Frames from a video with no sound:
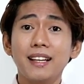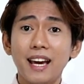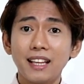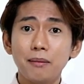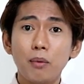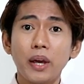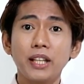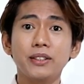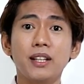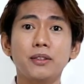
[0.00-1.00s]
getting
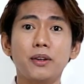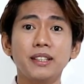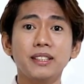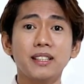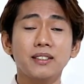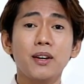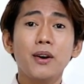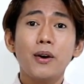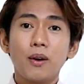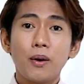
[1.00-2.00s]
vocational courses,
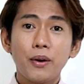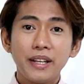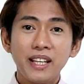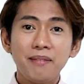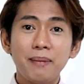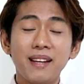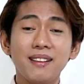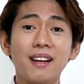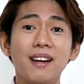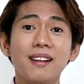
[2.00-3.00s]
or
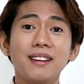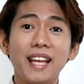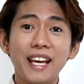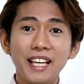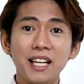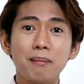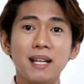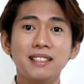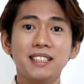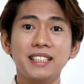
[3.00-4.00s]
even taking a
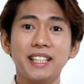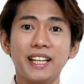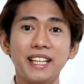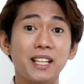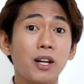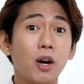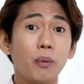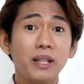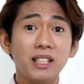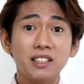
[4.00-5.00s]
master's degree
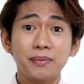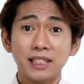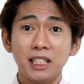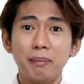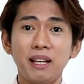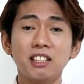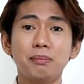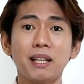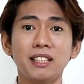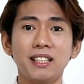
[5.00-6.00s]
with a specific
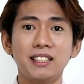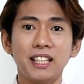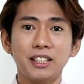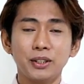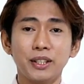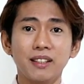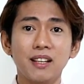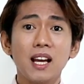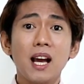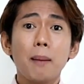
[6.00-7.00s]
specialization
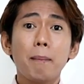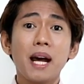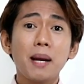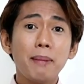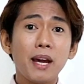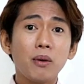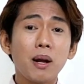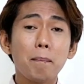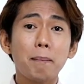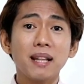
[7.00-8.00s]
para meron
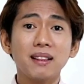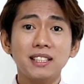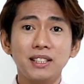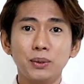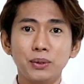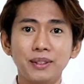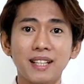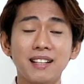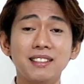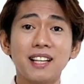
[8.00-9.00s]
kang path na
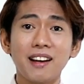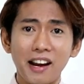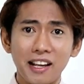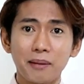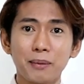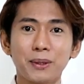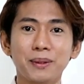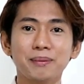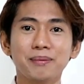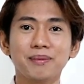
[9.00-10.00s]
sinusundan sa karir mo.